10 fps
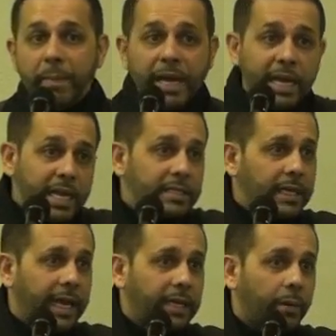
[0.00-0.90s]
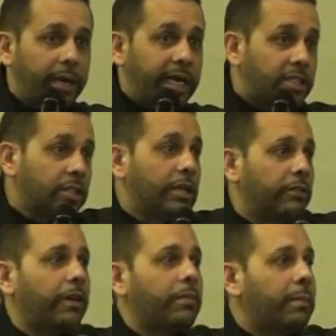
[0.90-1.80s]
That many years later, when I
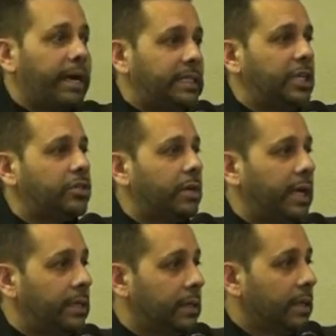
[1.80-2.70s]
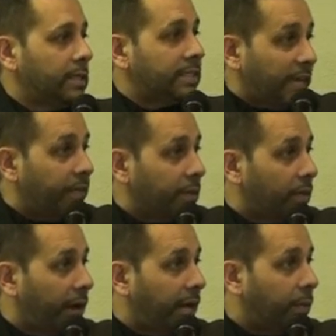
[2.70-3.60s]
stood in front of my teacher in
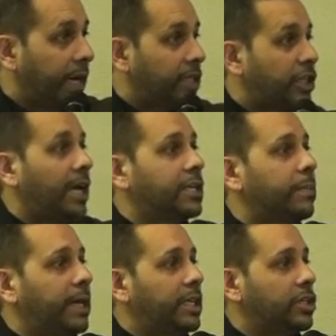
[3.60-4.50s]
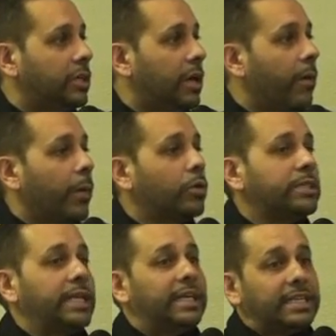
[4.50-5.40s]
seventh grade, when I challenged my teacher,
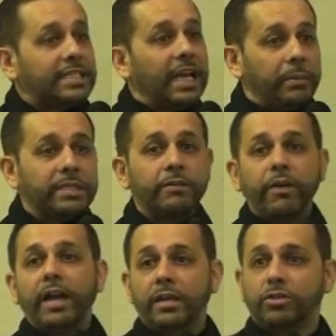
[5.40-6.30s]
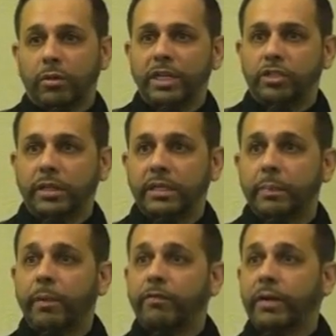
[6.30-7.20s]
who said that Islam is a violent
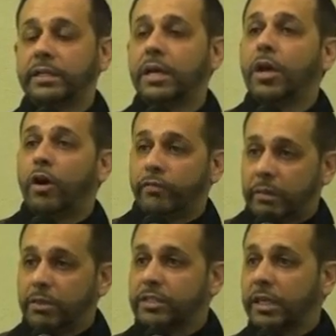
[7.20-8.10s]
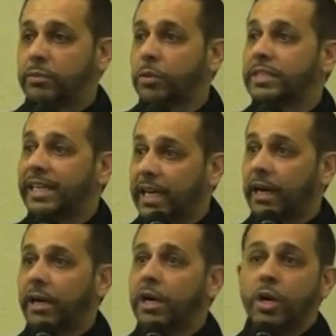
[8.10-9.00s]
religion, and the prophet of the Muslims was
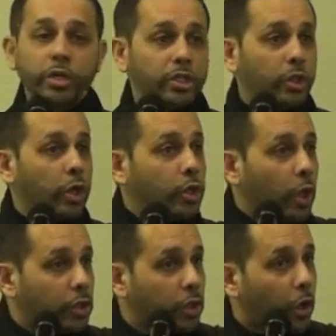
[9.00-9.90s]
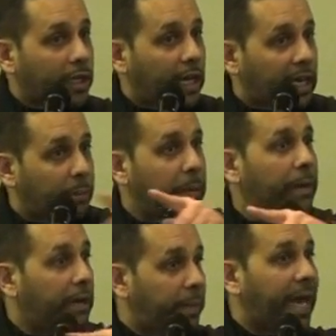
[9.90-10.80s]
a killer who used to go door to door
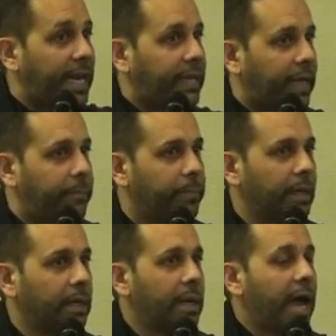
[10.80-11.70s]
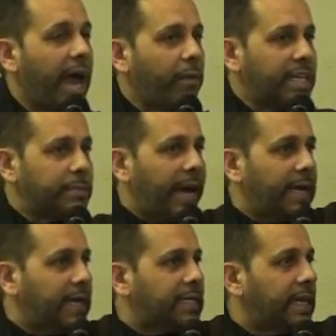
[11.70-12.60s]
killing people and beheading them, I
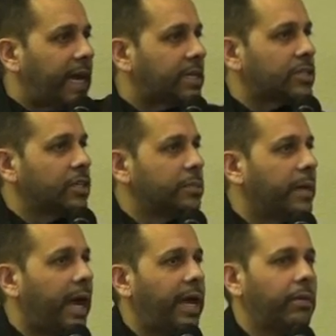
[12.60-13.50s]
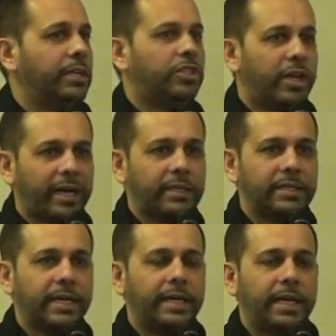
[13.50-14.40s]
raised my hand, I said, excuse me, I
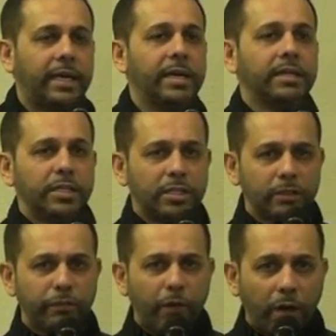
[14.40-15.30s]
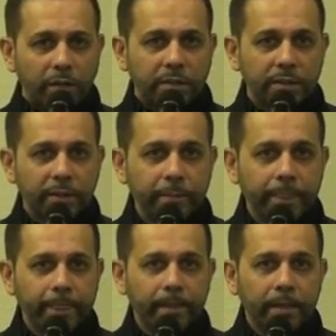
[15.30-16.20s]
reject this idea, this is
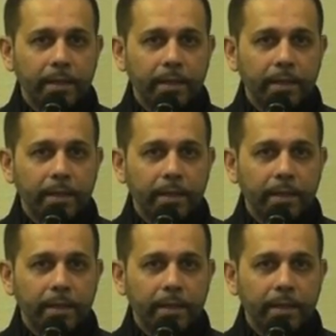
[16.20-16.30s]
false.